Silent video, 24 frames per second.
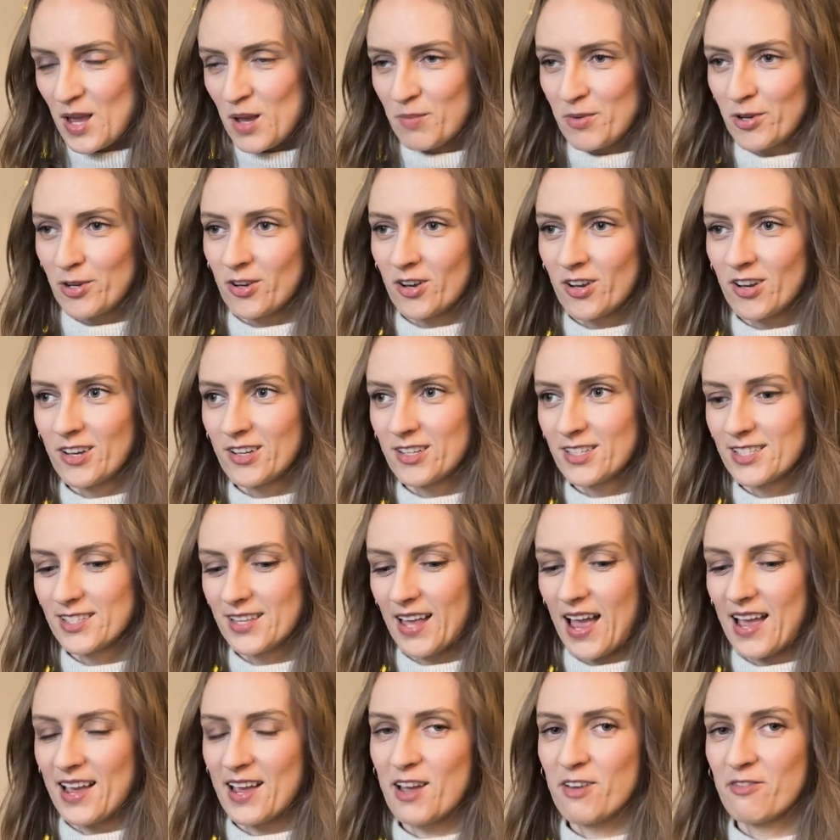because
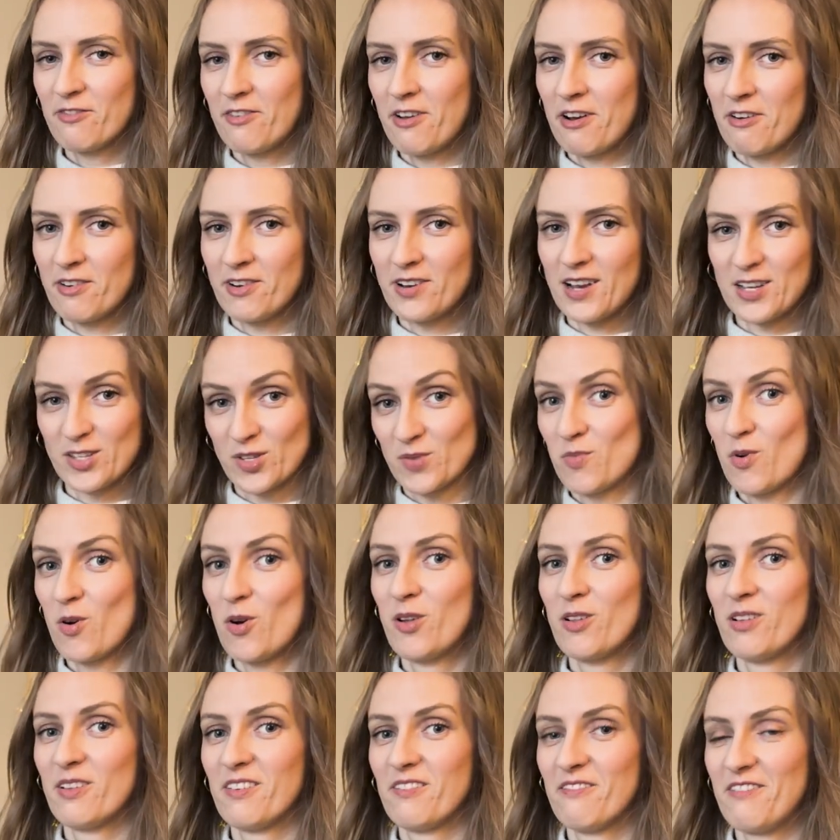I have very
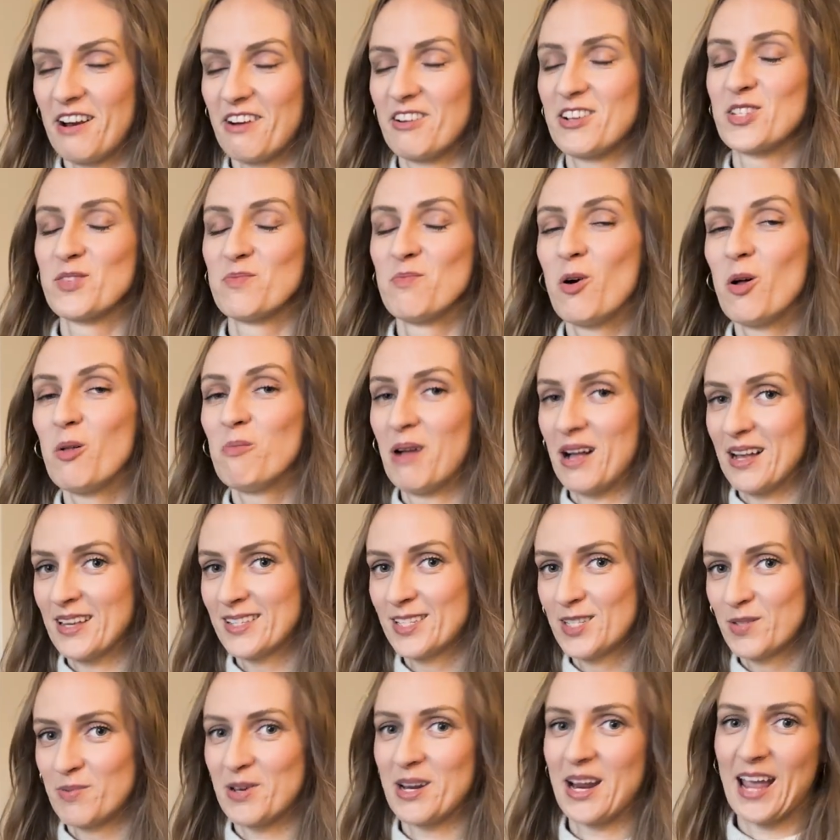small
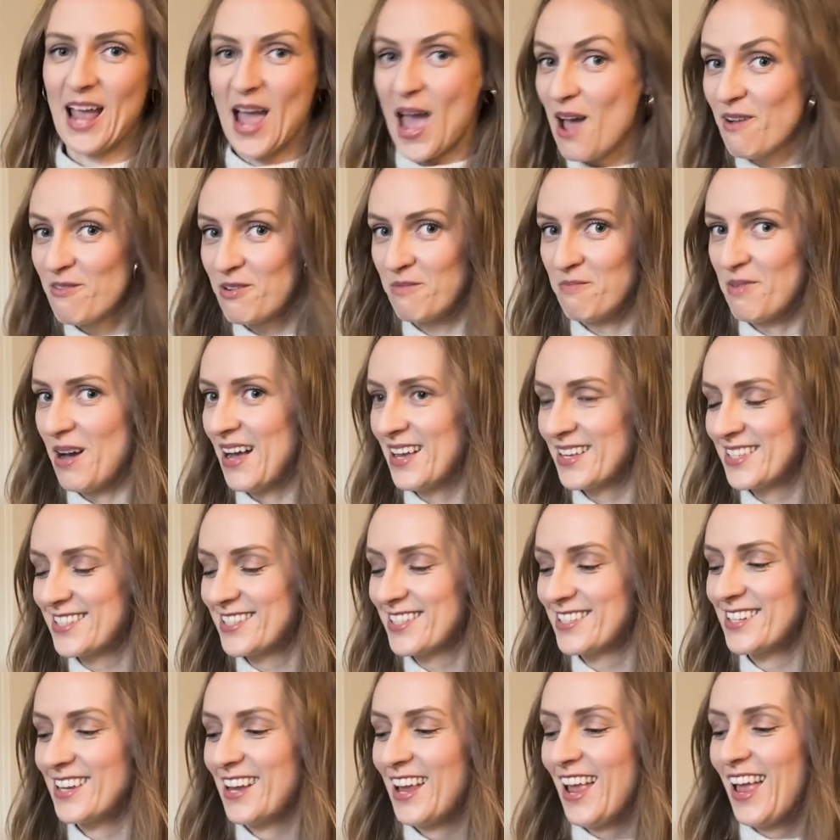bust, but I have a
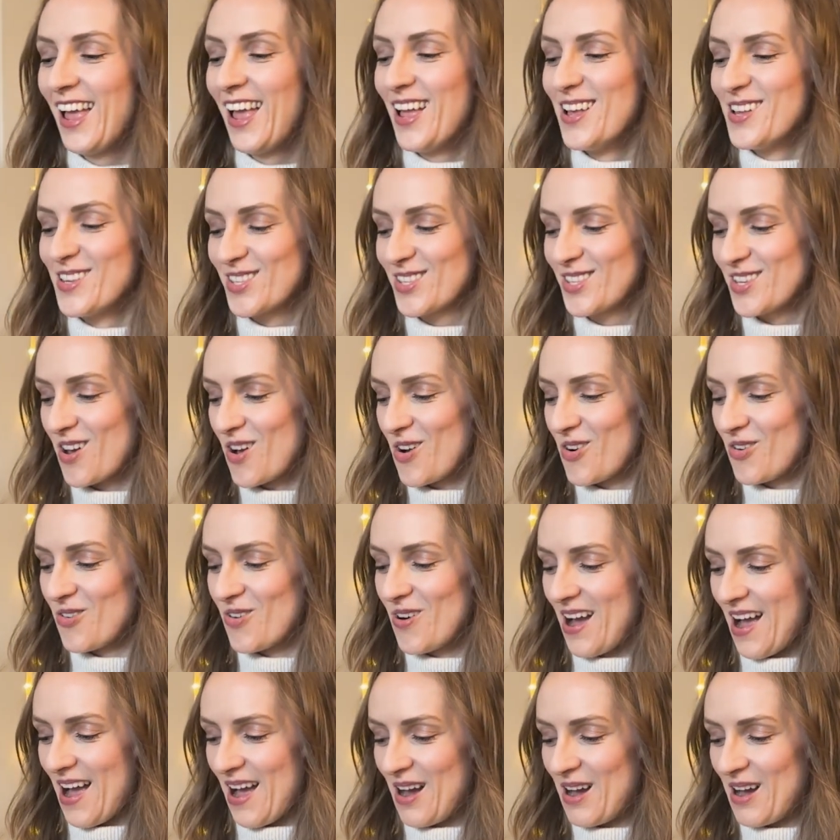bust. So